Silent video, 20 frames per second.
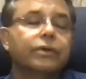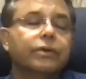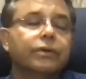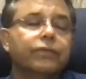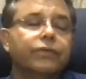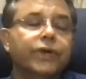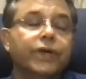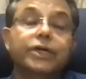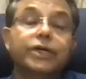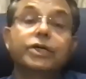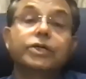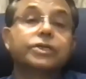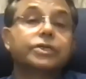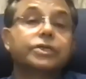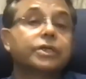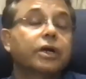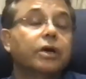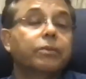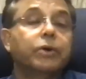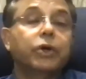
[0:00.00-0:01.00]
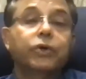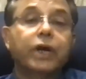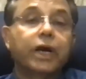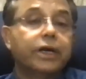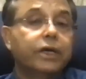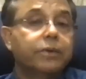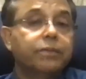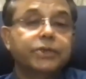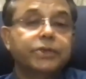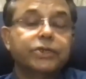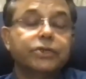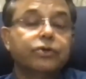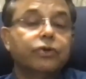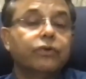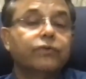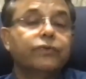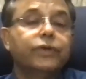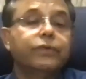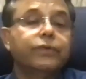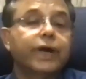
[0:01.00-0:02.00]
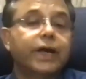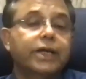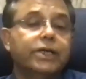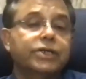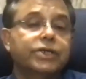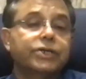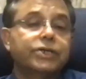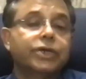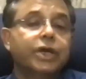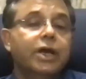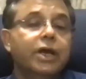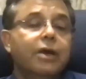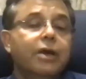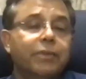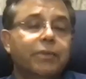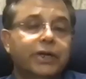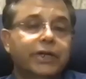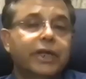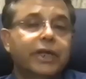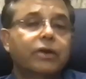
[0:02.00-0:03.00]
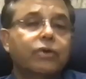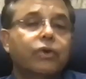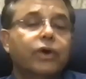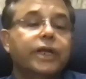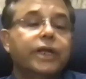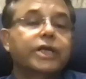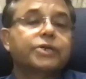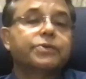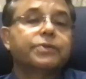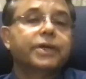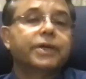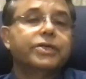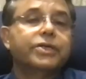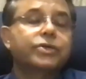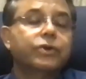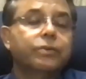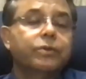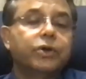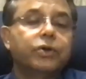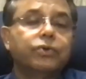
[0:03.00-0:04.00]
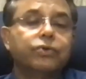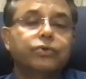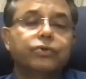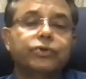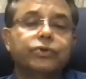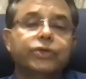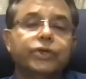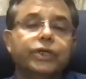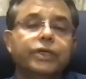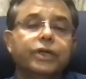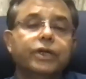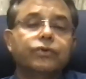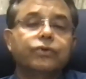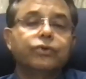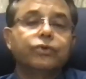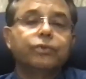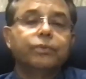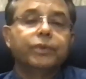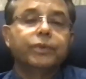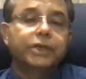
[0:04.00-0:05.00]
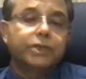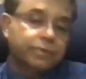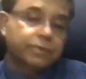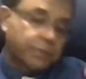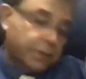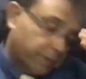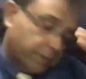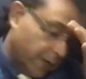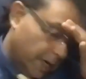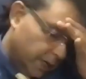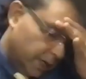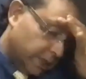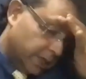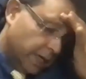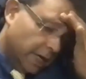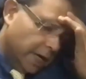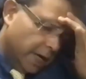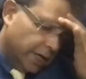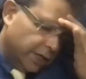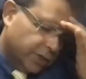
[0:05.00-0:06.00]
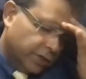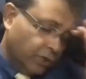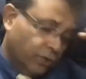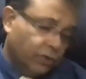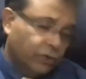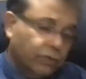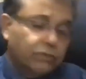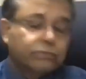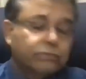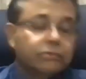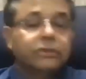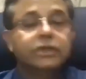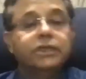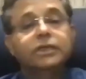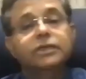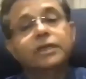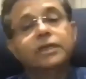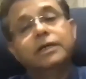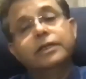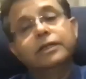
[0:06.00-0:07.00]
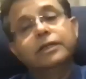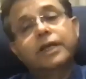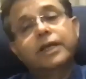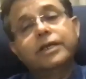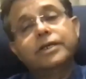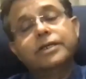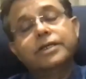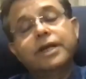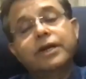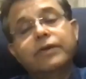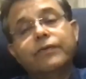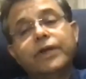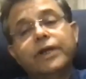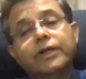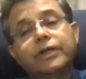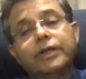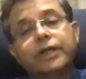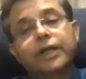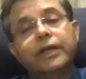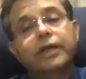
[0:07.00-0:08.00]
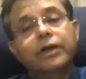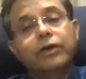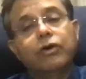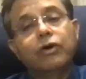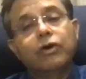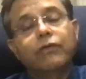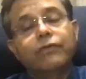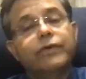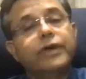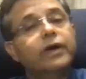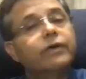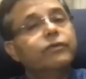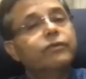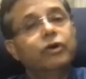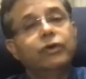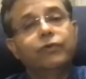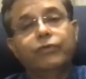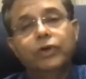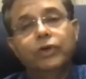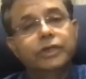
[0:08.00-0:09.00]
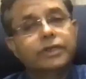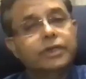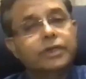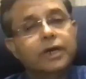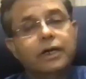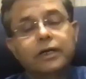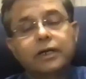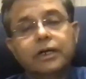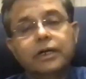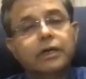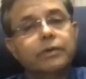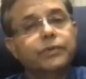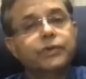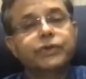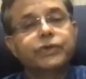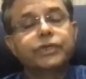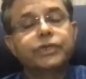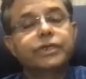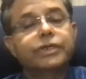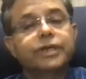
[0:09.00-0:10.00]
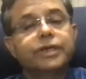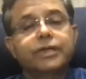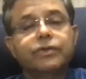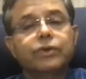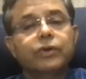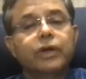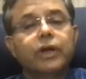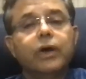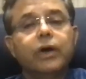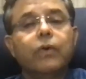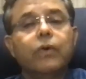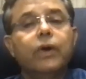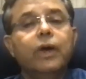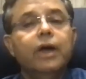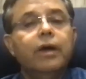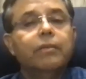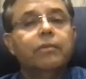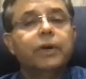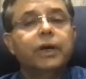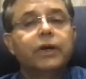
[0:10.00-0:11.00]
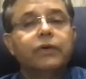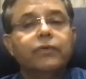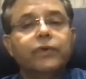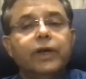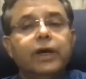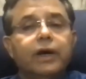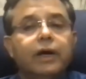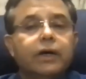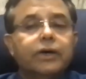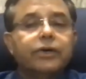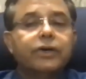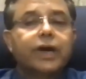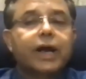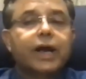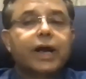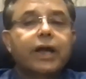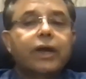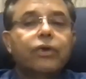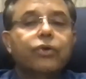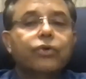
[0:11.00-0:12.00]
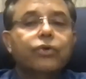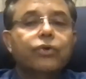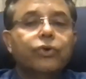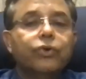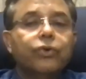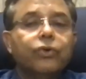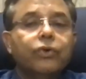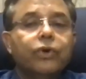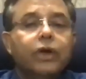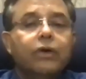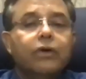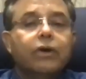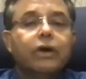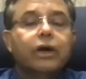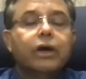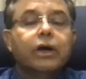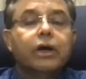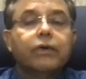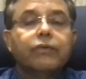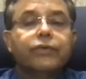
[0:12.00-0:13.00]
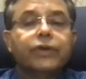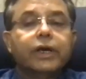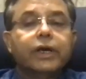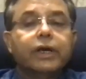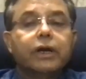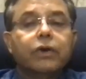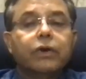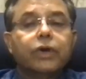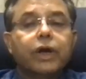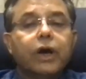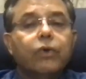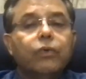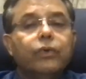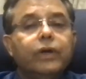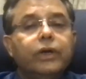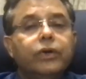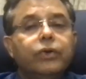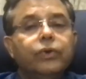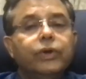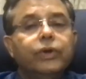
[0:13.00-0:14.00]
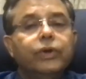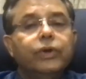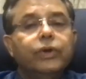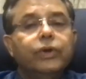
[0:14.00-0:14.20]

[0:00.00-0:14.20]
filters about 100% of the viruses, but they are quite expensive, about 2 to 3,000 rupees per mask. So these are the things that we are thinking of. We have not fully started our procedures as on now, but we are trying to figure out how we'll do it.